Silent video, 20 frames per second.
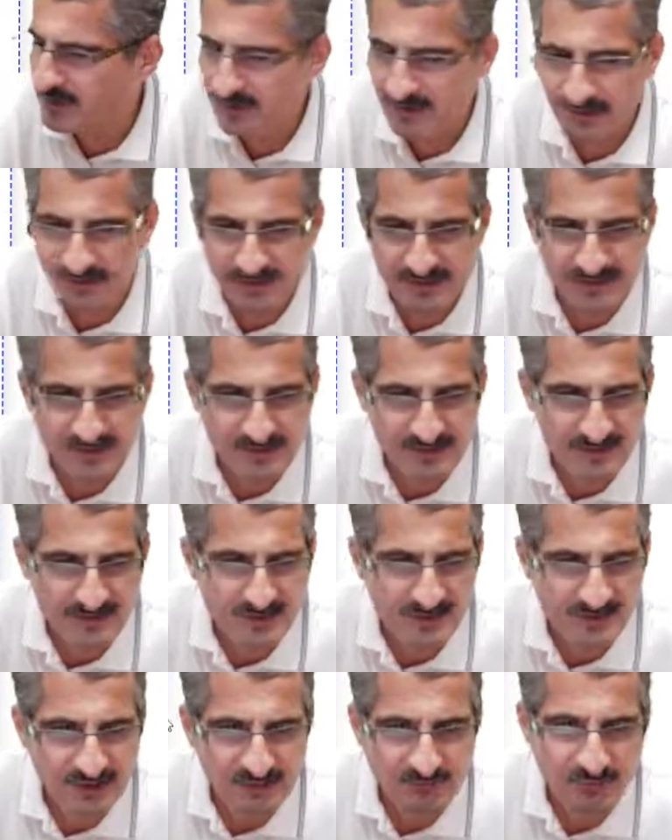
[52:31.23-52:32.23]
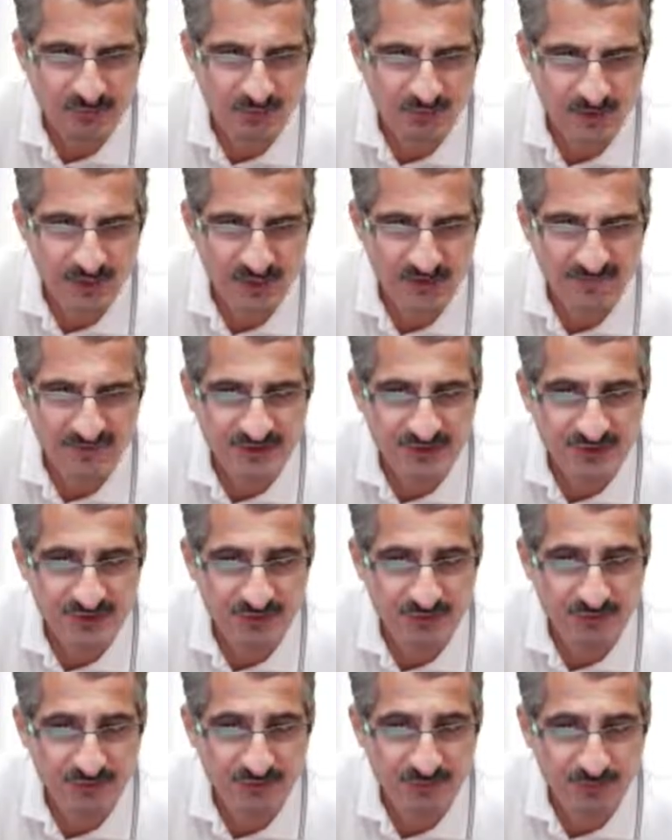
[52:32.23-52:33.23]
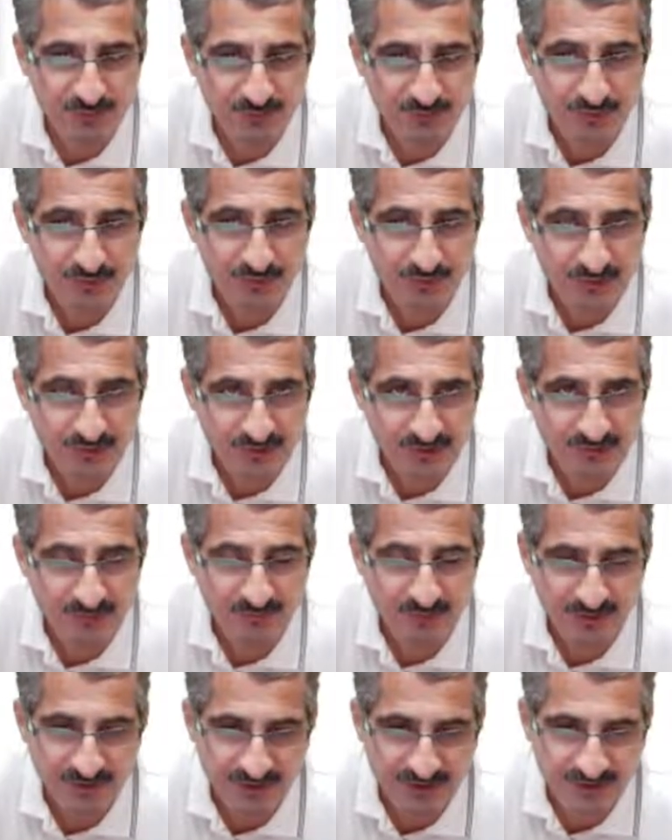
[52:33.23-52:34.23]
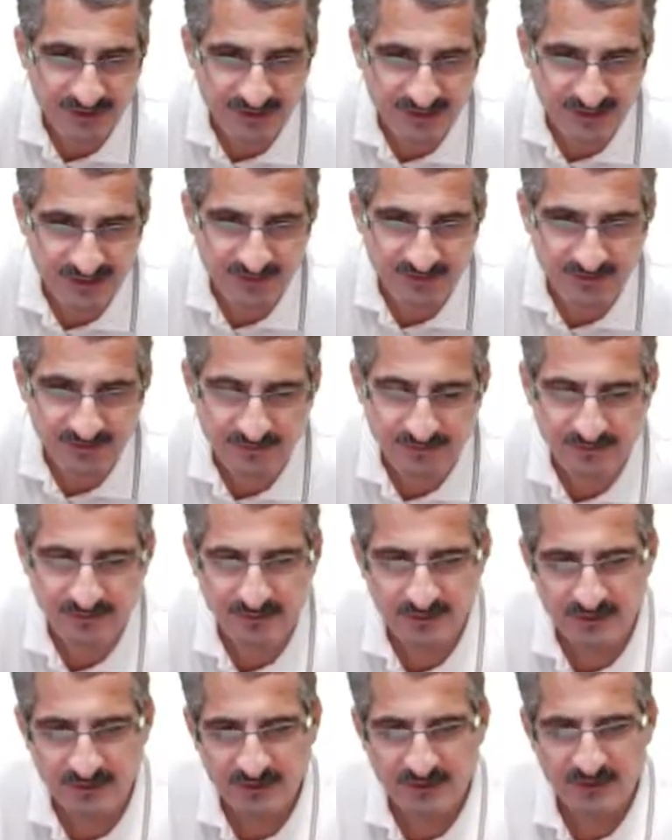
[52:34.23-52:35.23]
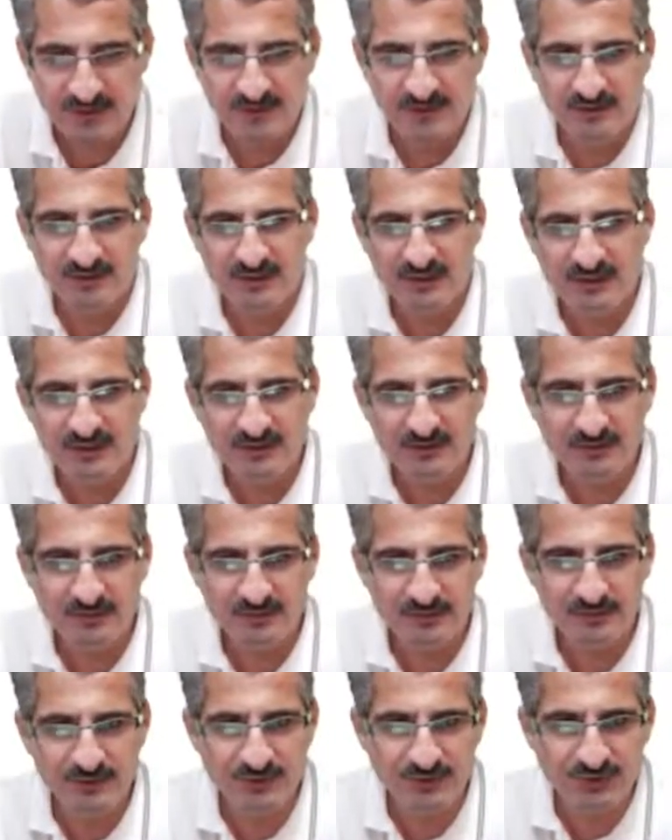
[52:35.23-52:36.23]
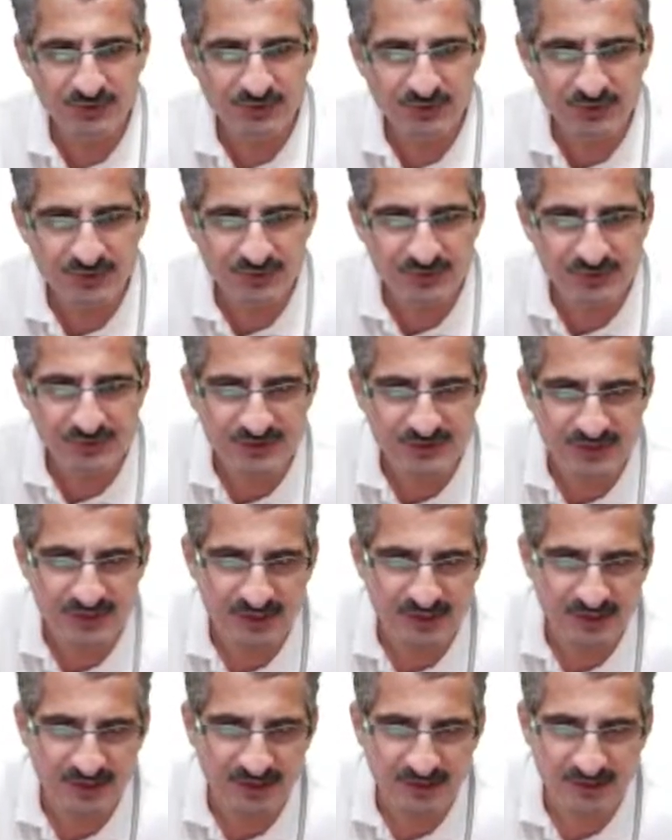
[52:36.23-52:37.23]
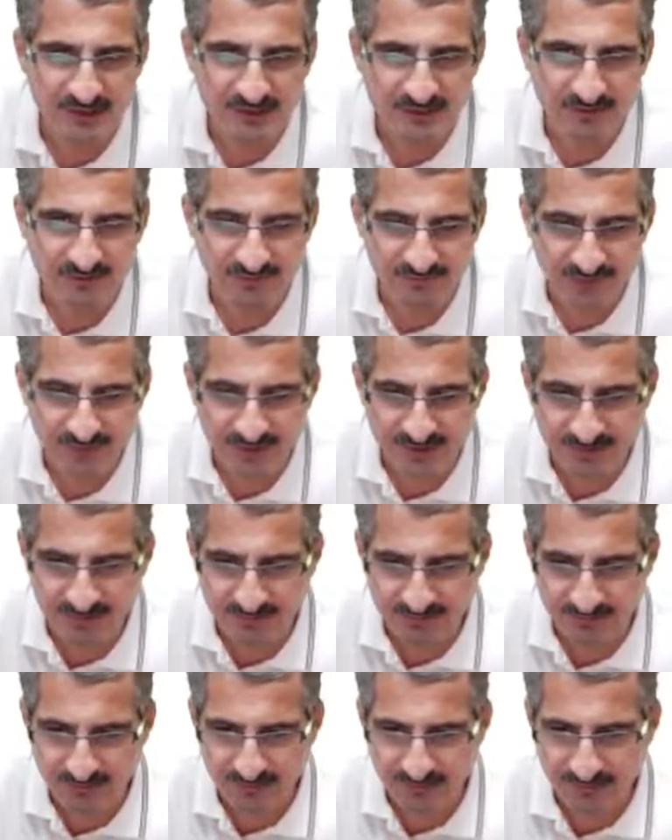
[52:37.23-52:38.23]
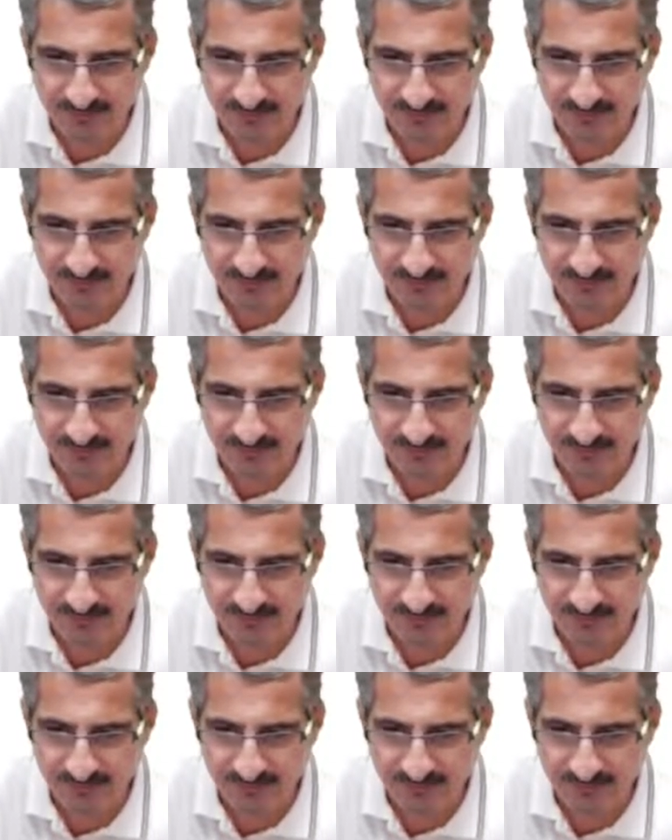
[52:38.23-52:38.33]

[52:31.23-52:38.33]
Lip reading: This is the table we have just computed, but cleaner. Now we chose the entering variable.